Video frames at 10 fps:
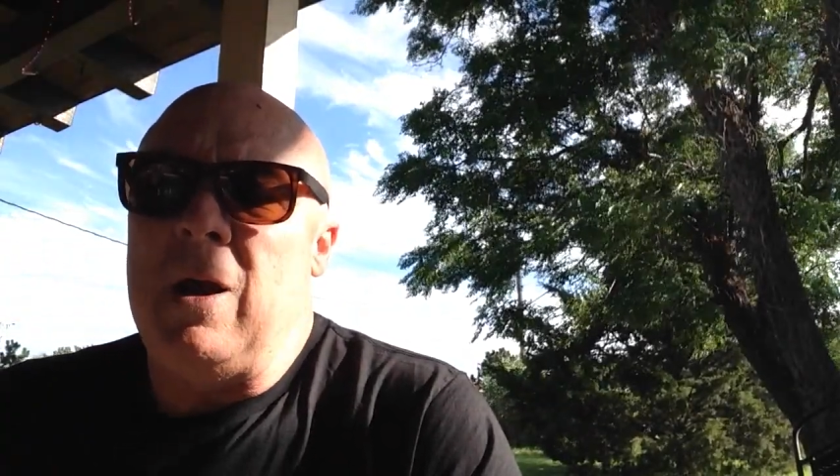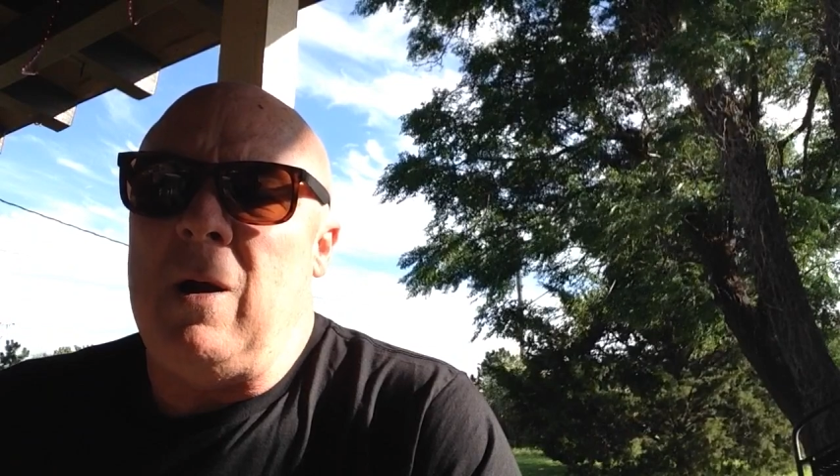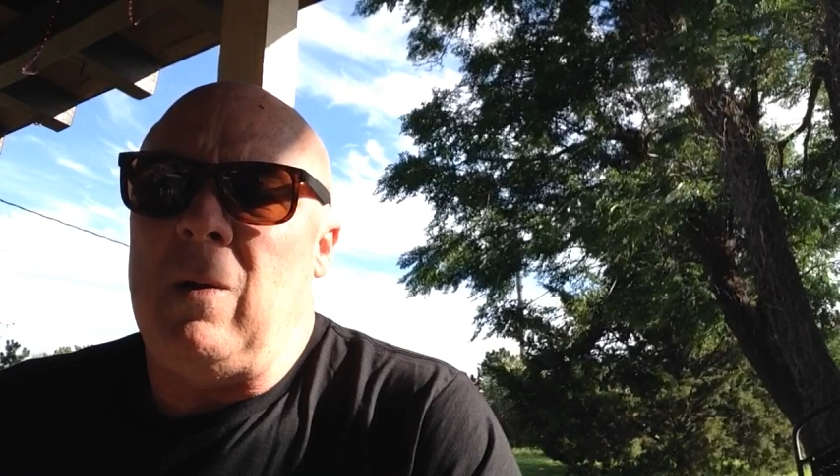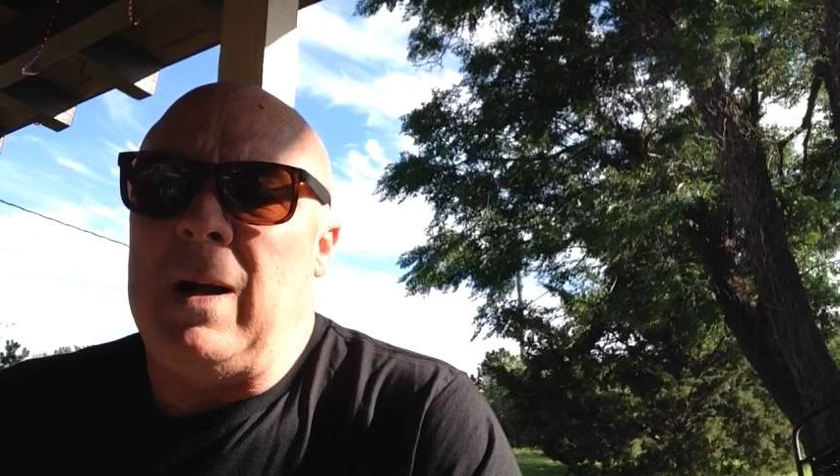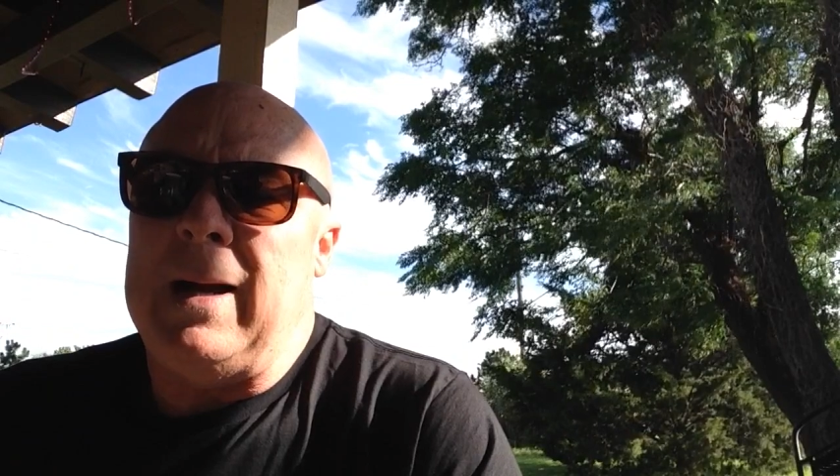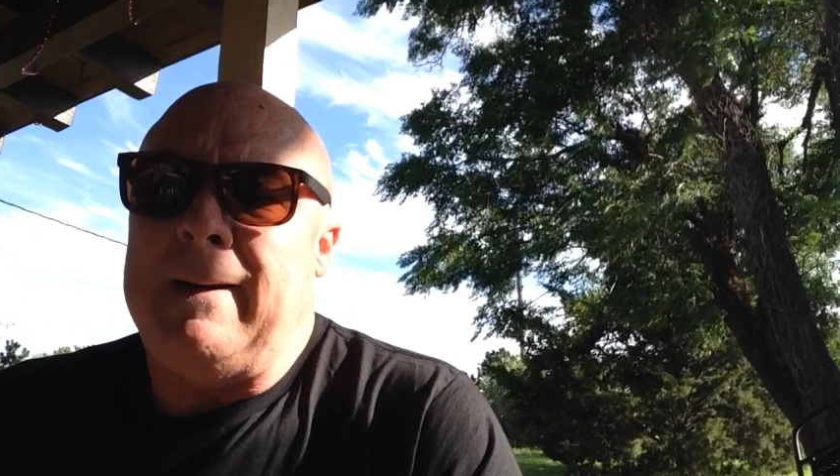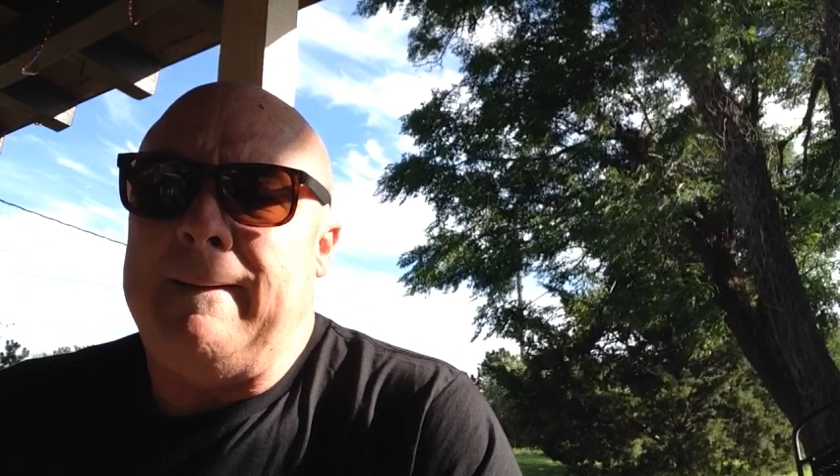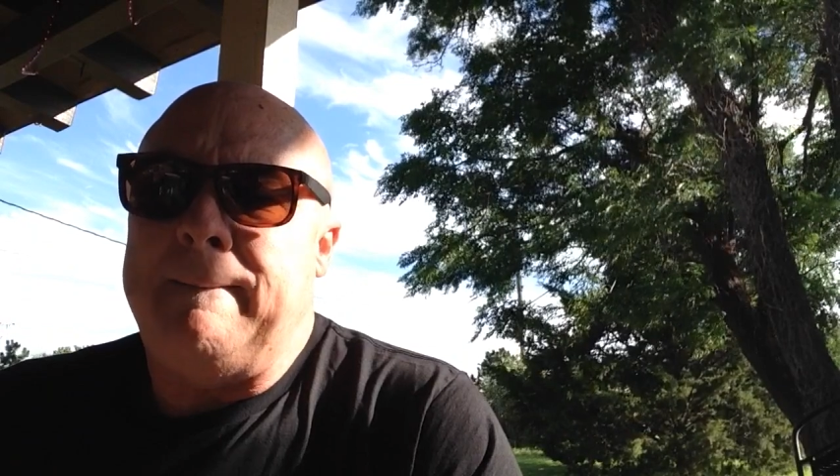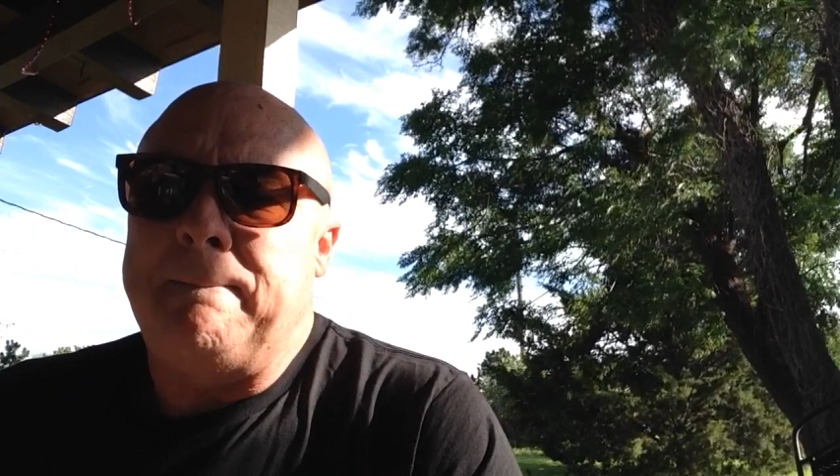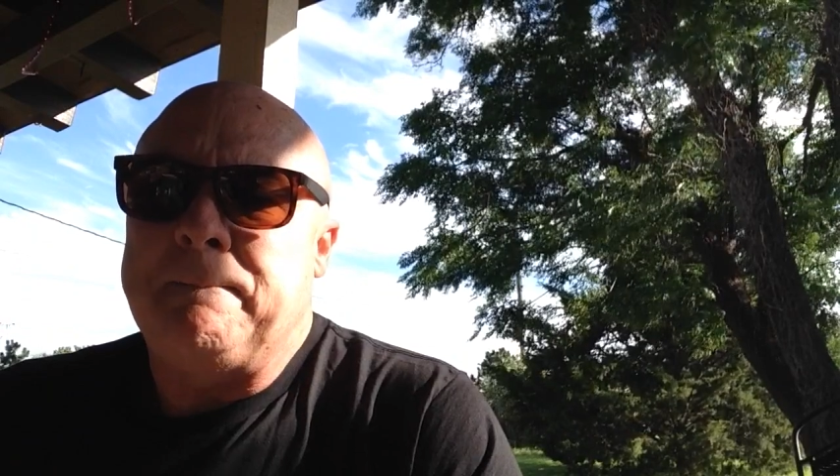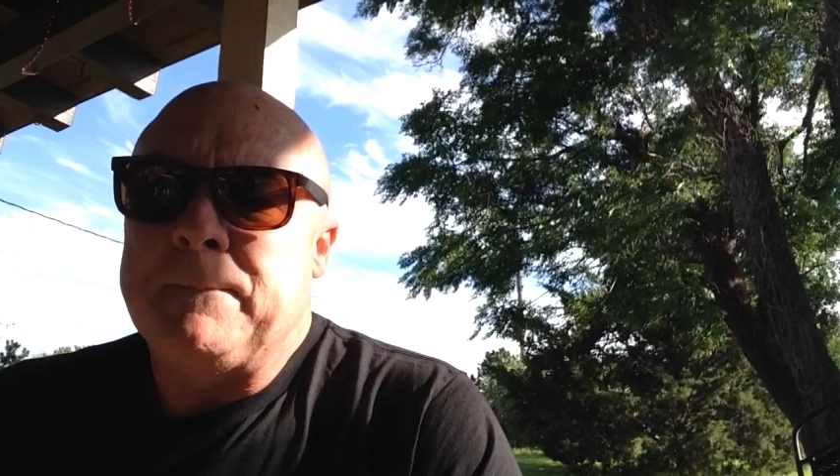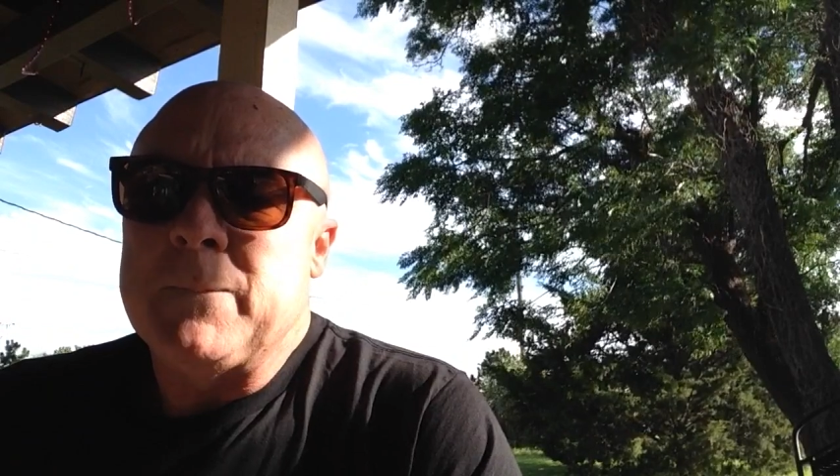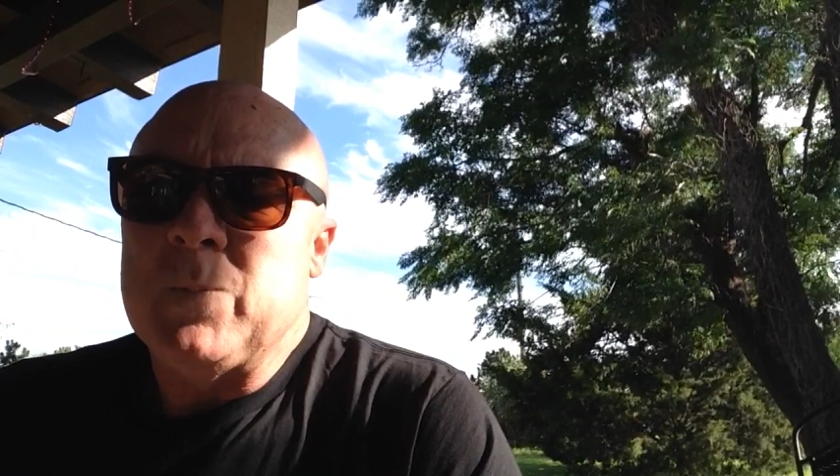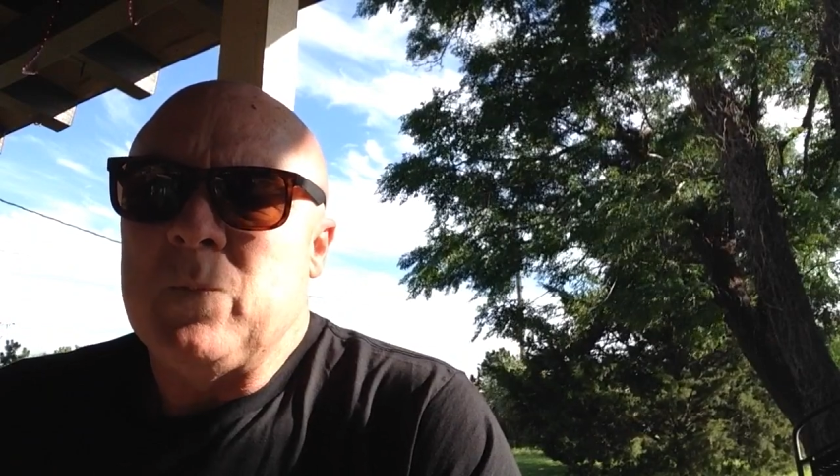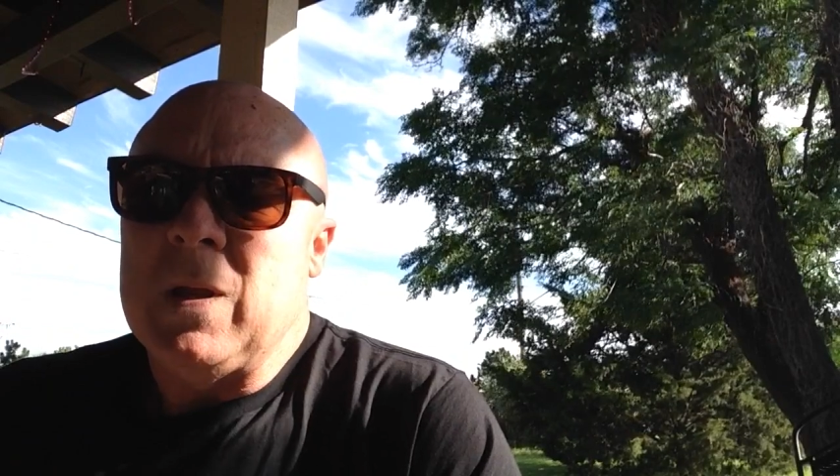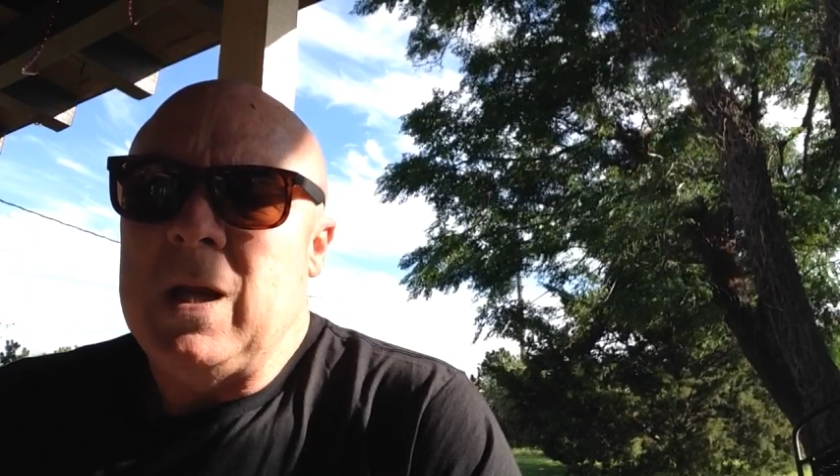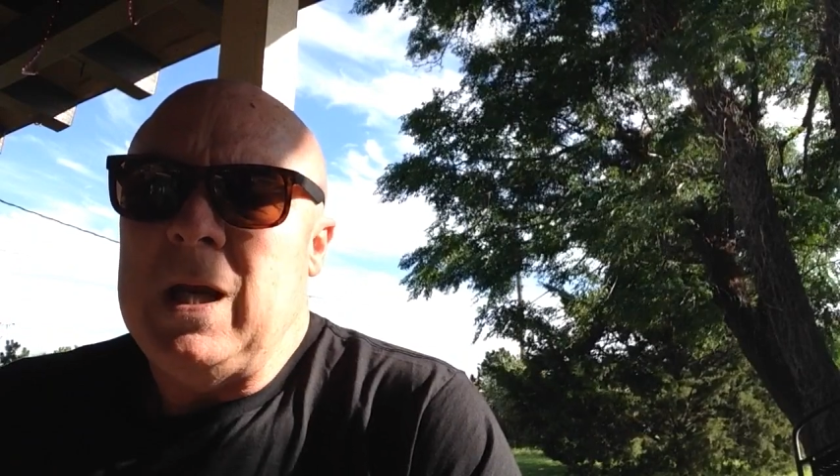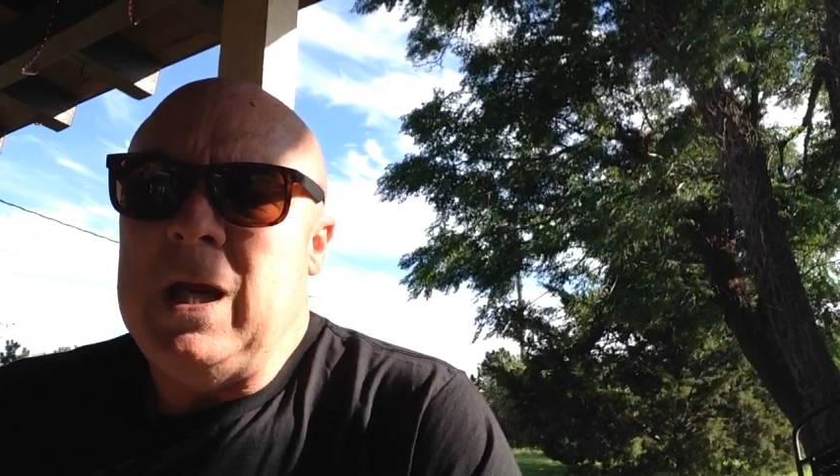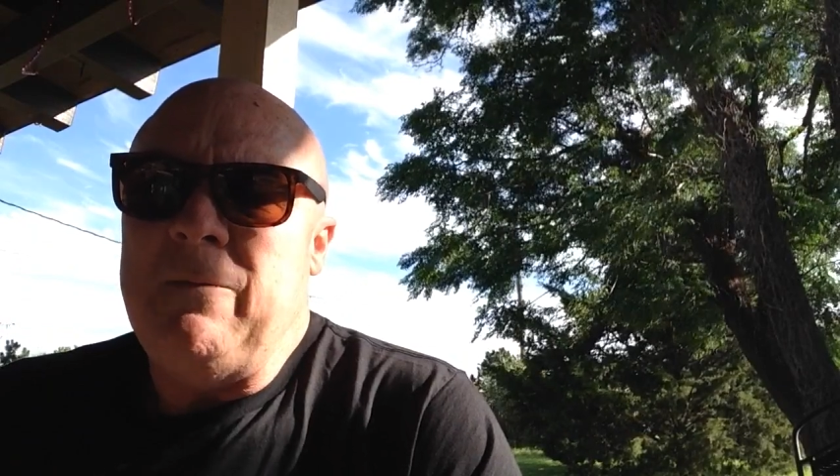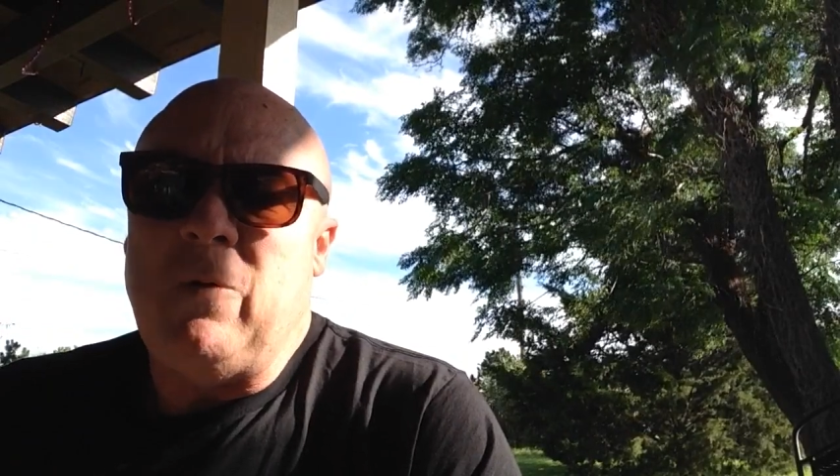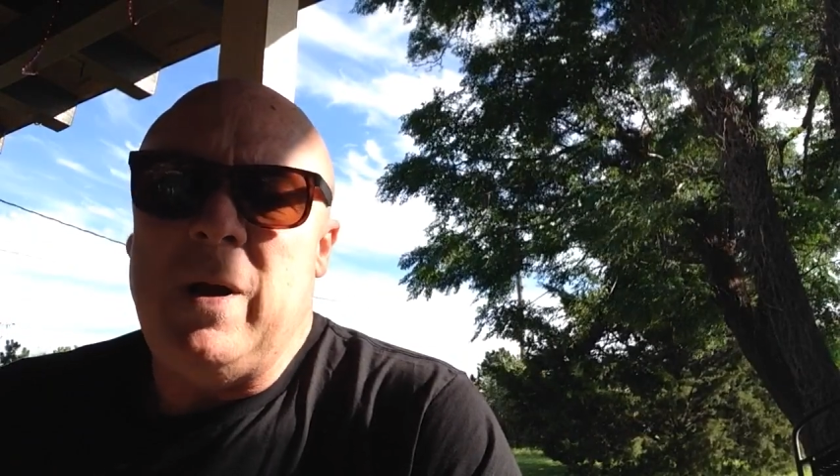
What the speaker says: you know, if